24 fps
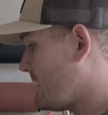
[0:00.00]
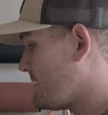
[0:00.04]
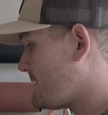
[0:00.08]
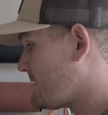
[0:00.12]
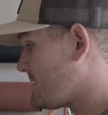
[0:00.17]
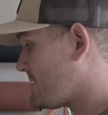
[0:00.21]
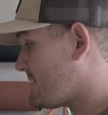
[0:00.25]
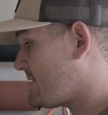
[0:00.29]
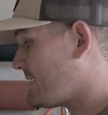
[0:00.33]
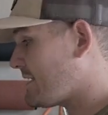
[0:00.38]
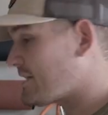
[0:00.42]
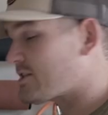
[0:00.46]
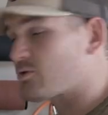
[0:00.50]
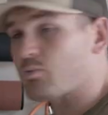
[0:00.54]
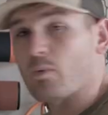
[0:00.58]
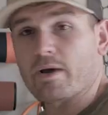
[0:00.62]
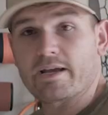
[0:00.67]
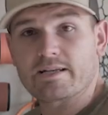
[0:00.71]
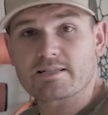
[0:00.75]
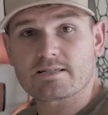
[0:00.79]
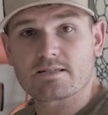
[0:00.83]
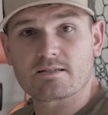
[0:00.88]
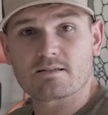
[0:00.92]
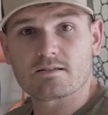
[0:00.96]
at a
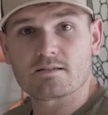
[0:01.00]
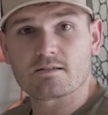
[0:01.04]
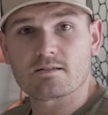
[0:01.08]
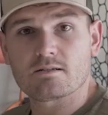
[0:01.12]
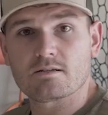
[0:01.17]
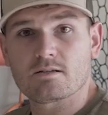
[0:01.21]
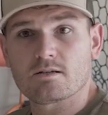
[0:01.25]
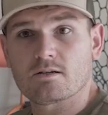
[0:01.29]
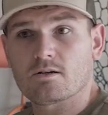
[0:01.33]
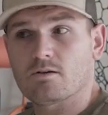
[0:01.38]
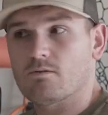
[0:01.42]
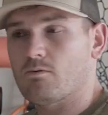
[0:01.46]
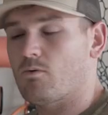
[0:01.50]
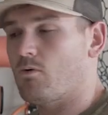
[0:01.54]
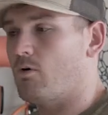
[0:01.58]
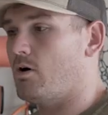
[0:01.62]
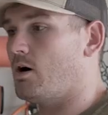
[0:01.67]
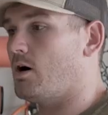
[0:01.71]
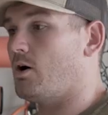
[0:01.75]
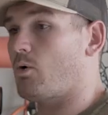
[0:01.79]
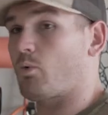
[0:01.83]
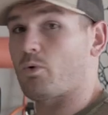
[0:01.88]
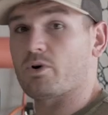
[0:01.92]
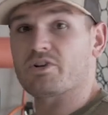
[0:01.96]
6 weight
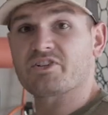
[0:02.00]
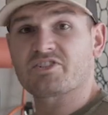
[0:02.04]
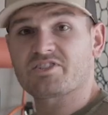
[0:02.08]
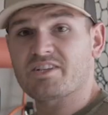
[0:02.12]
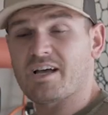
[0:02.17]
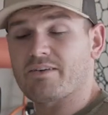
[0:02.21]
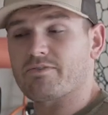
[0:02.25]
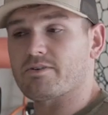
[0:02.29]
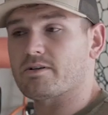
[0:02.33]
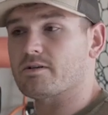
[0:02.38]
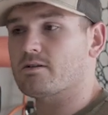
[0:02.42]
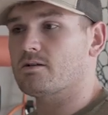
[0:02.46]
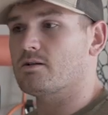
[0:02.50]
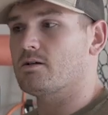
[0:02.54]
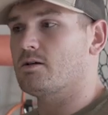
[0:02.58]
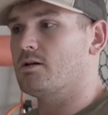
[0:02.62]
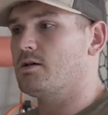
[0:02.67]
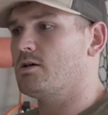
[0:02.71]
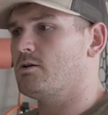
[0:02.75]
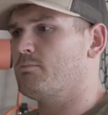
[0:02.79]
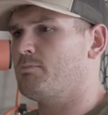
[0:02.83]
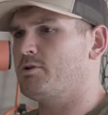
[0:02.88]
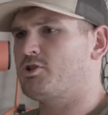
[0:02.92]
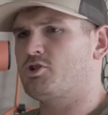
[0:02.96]
or a 7,
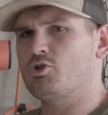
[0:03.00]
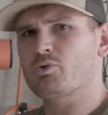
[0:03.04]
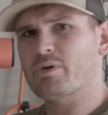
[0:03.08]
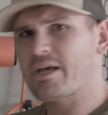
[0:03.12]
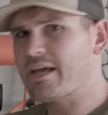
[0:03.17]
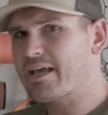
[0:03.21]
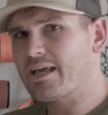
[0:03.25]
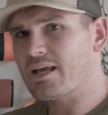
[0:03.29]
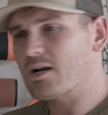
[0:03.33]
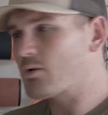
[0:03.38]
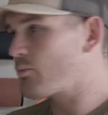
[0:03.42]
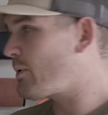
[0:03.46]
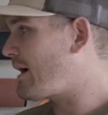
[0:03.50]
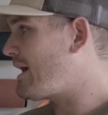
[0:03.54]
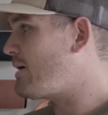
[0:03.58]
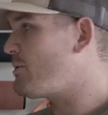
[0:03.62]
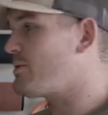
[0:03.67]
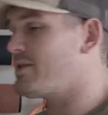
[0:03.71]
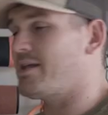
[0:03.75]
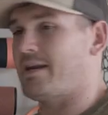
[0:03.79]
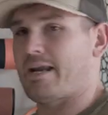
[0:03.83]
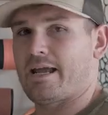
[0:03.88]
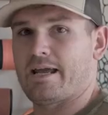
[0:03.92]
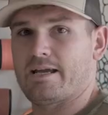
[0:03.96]
but you can get
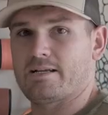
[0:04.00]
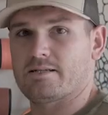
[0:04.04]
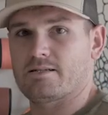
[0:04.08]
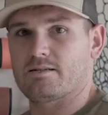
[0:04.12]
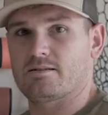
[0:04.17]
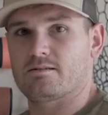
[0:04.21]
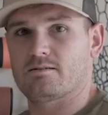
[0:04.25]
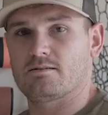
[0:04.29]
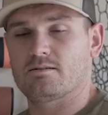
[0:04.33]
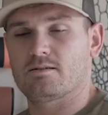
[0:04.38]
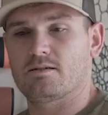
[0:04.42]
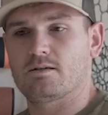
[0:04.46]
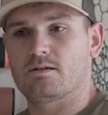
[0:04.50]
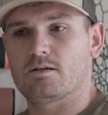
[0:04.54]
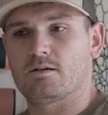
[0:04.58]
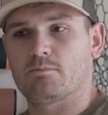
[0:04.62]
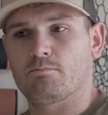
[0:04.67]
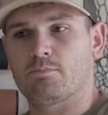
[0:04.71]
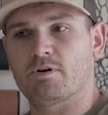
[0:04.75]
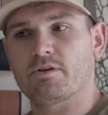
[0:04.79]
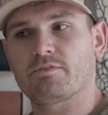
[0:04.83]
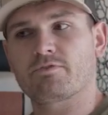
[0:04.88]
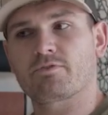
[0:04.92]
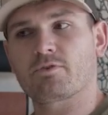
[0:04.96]
away with an 8.
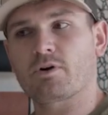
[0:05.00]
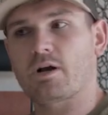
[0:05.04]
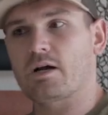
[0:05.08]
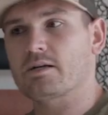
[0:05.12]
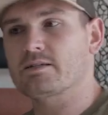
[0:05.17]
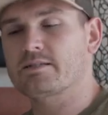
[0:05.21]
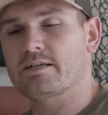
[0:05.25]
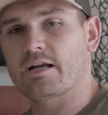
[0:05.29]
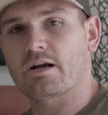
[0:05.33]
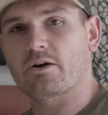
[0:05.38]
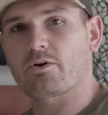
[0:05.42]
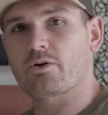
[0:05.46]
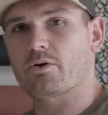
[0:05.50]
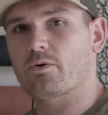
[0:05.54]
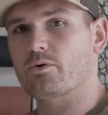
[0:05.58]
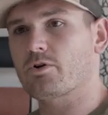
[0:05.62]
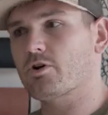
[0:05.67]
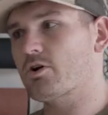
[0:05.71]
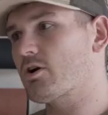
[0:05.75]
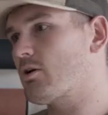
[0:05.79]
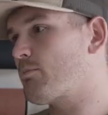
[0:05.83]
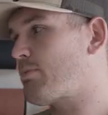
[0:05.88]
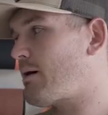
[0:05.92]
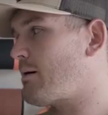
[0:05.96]
But for
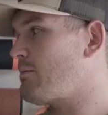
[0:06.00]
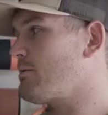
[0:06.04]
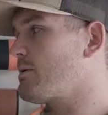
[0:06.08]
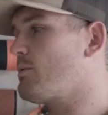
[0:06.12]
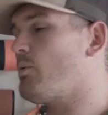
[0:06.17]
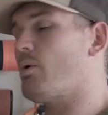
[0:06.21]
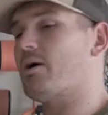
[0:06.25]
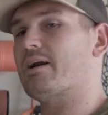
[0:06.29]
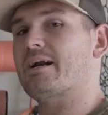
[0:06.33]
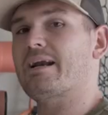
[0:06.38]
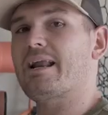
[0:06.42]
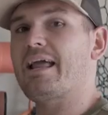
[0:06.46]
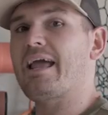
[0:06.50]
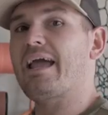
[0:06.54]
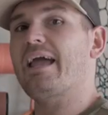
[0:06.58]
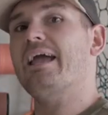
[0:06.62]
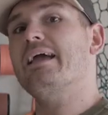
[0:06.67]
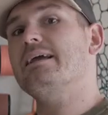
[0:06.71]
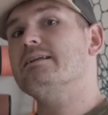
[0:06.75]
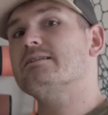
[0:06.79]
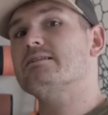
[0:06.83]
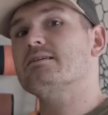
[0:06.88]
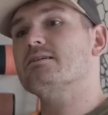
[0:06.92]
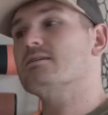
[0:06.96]
Ontario, you're going to probably want an
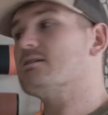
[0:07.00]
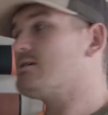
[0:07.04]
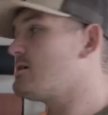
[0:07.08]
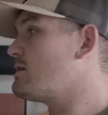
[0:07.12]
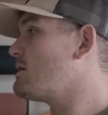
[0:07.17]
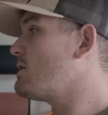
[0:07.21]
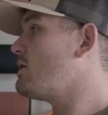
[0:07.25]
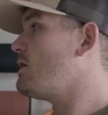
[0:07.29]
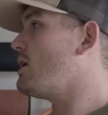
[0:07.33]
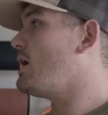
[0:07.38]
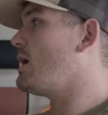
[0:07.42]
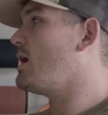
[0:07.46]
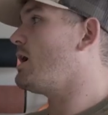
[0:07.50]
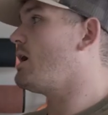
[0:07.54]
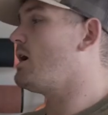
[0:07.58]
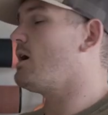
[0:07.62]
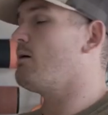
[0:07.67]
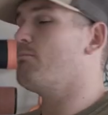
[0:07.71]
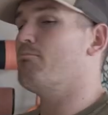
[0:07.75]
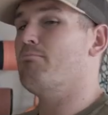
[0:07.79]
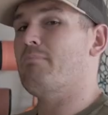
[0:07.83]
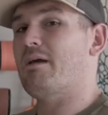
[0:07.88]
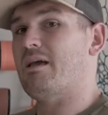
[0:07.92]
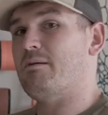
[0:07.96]
8,
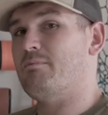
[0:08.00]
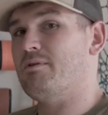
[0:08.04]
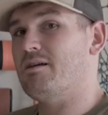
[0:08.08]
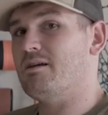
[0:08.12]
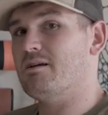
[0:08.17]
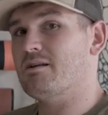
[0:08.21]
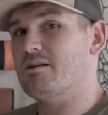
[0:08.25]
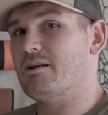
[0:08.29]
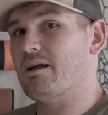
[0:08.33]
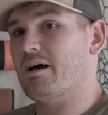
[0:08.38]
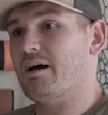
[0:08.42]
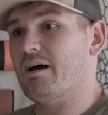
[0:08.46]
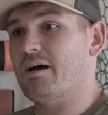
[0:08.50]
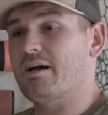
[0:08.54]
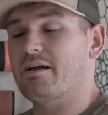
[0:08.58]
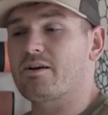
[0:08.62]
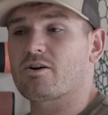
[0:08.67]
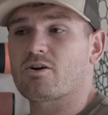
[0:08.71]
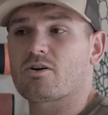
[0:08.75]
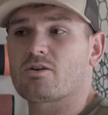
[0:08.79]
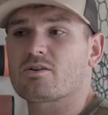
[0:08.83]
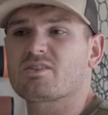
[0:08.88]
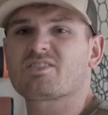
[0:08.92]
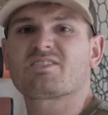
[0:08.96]
maybe a
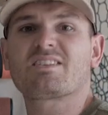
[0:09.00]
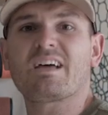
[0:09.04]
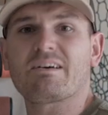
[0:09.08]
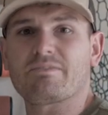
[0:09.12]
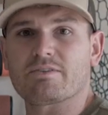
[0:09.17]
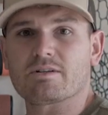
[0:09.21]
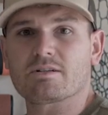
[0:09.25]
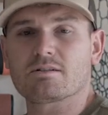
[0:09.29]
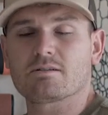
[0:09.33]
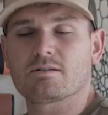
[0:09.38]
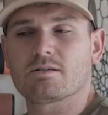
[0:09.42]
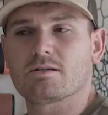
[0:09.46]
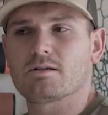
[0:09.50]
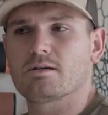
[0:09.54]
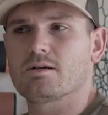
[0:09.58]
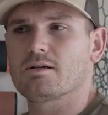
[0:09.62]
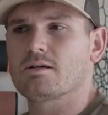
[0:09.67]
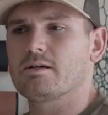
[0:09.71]
9 or a 7.